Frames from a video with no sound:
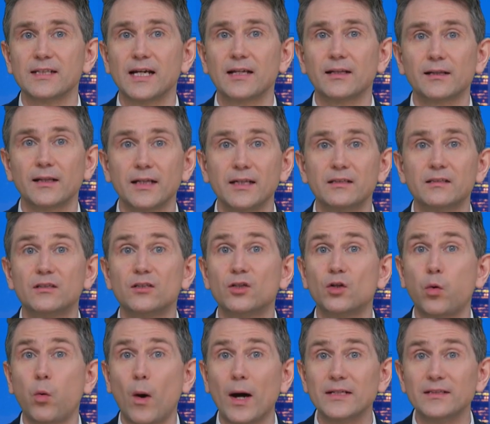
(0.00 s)
at least
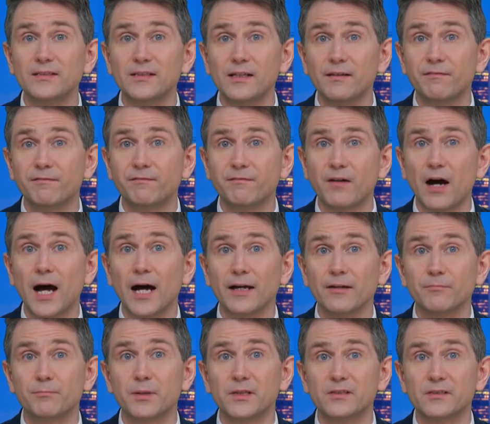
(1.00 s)

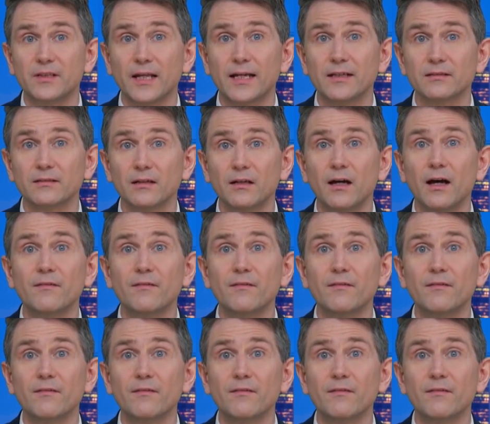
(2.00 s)
25%